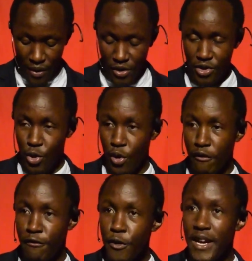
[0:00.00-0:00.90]
So
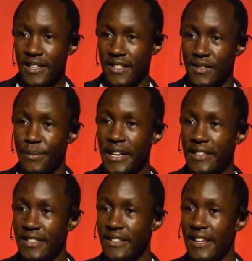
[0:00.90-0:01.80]
food
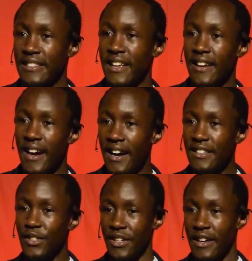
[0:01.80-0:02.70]
accessibility, there's an
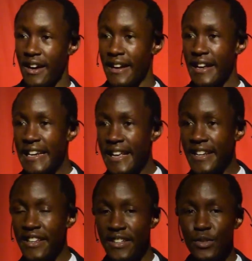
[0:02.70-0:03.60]
urge and a
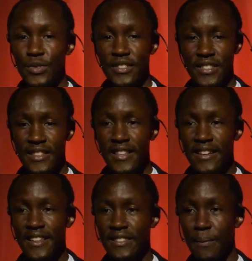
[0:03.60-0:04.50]
need to strengthen
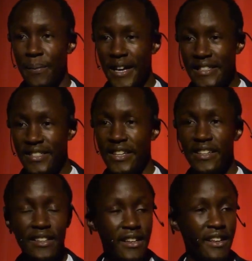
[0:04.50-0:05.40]
the supply
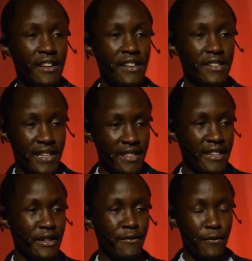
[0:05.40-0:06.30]
chain so
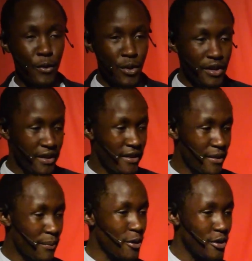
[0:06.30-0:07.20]
that the food
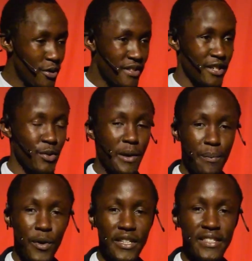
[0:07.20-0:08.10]
produced at one
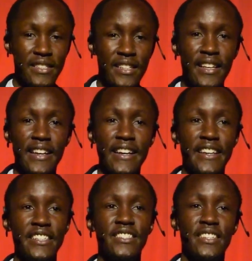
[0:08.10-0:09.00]
point
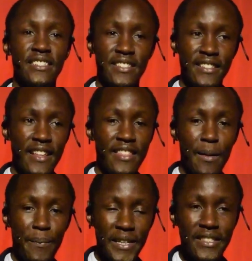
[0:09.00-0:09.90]
reaches the
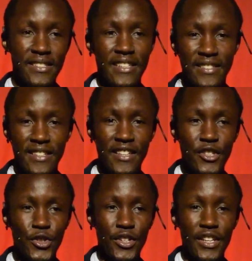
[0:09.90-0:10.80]
purchase
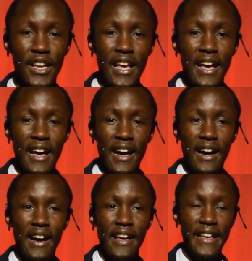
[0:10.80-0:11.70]
destination
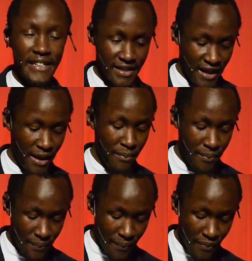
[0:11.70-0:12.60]
in time
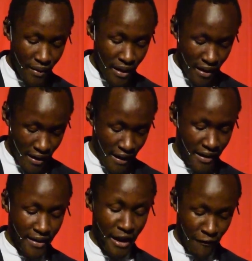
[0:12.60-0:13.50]

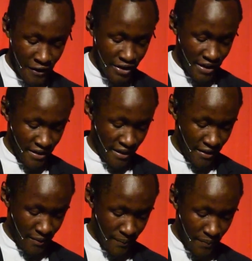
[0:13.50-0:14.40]
and efficiently.